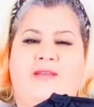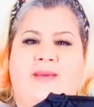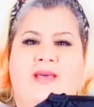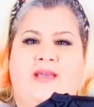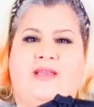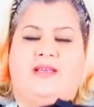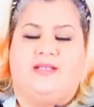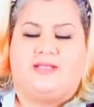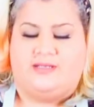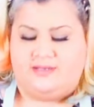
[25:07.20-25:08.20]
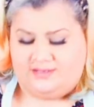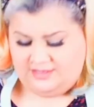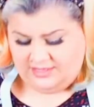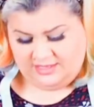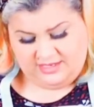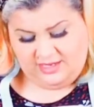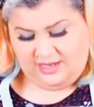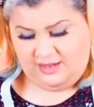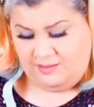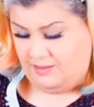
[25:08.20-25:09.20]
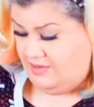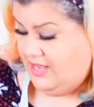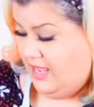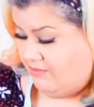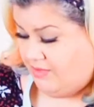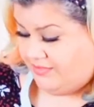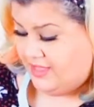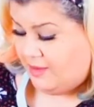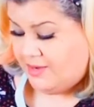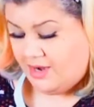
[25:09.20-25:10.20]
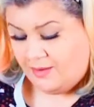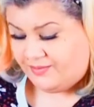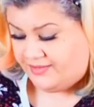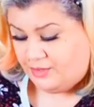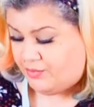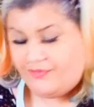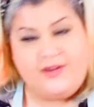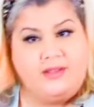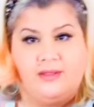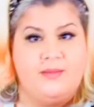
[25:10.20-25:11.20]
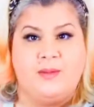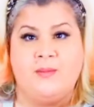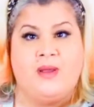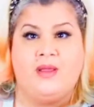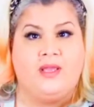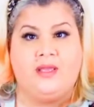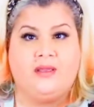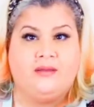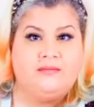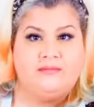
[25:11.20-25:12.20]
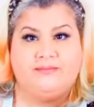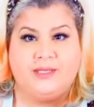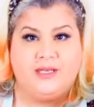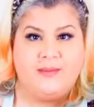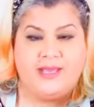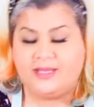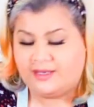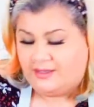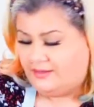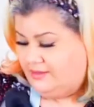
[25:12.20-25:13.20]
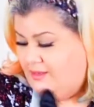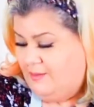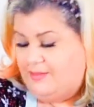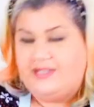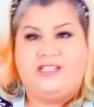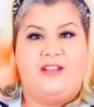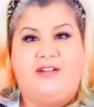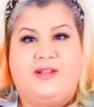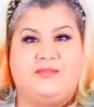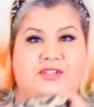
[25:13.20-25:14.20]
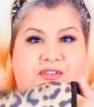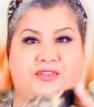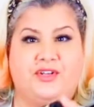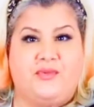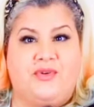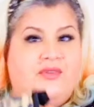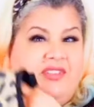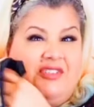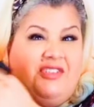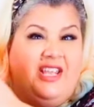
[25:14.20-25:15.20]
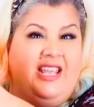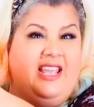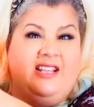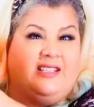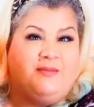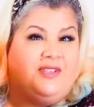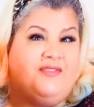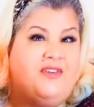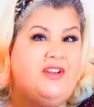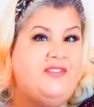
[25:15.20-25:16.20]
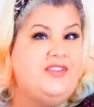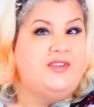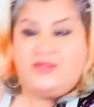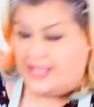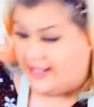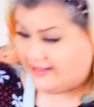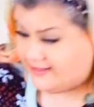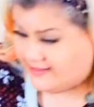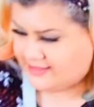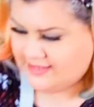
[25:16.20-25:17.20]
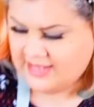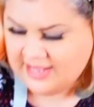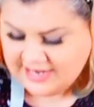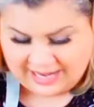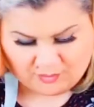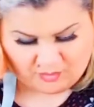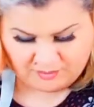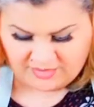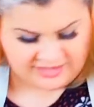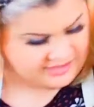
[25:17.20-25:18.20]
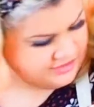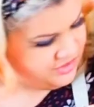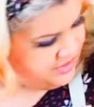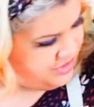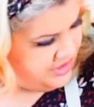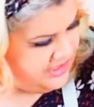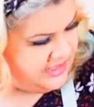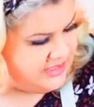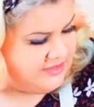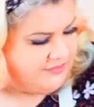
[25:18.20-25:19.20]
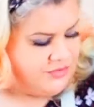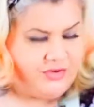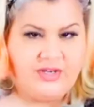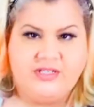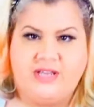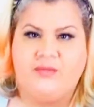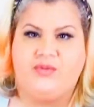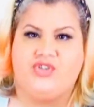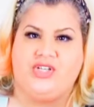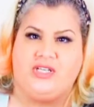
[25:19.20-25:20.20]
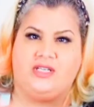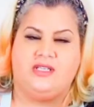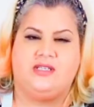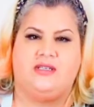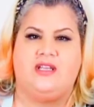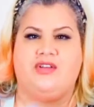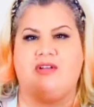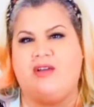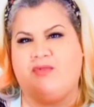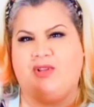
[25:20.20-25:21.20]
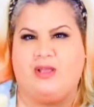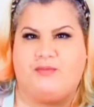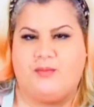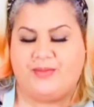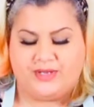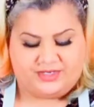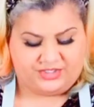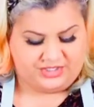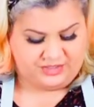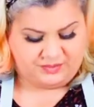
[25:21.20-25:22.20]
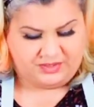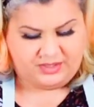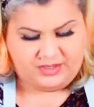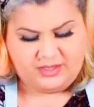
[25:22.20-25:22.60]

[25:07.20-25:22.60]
burgers. Yeah, I mean, I still prefer them in my burger maker, but it's totally up to you if you don't want them. As you see, it's absolutely fine if you do it with your hands. Now, my suggestion is, if you're going to have it with cheese, and you can have it with like burger cheese, but